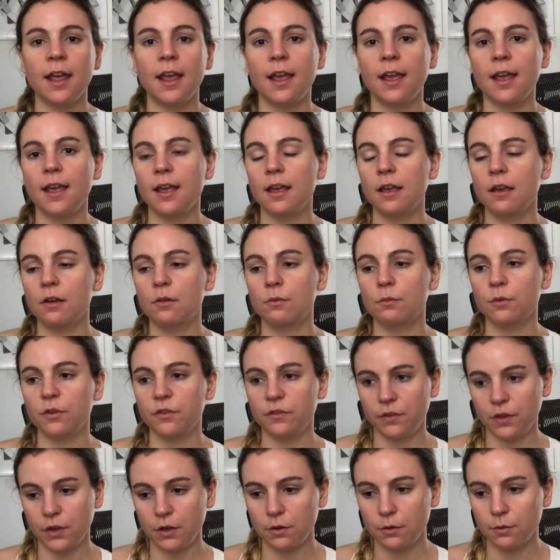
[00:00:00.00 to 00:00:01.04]
a
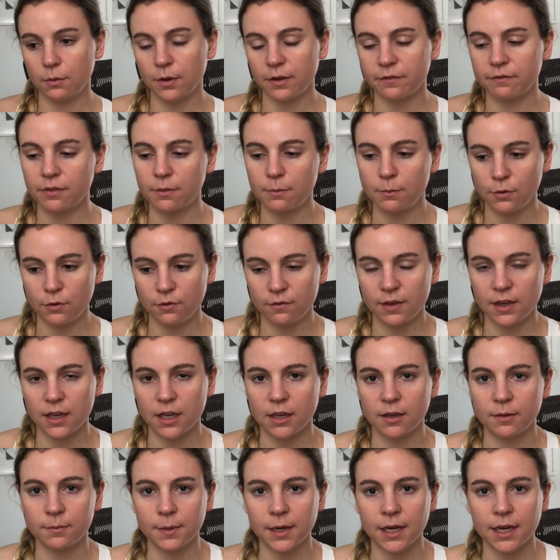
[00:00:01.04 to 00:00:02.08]
review of the
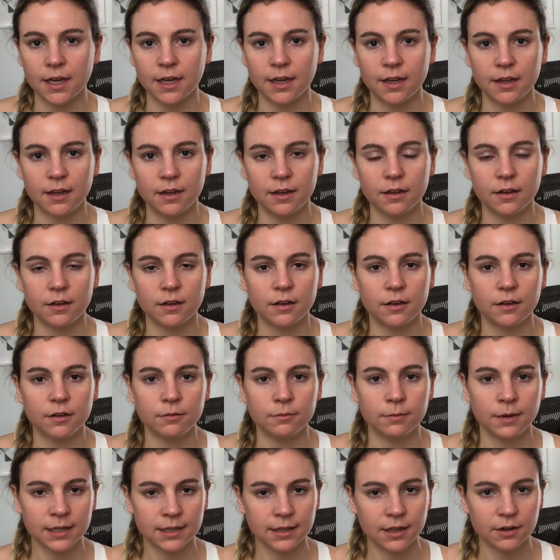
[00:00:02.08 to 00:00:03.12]
movie by
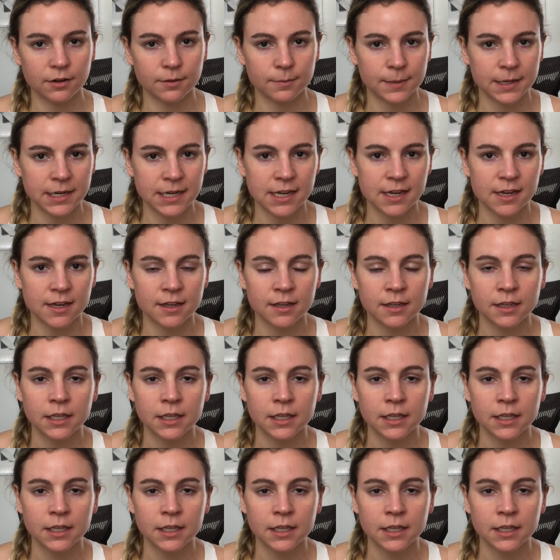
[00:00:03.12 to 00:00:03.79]
Red Letter Media.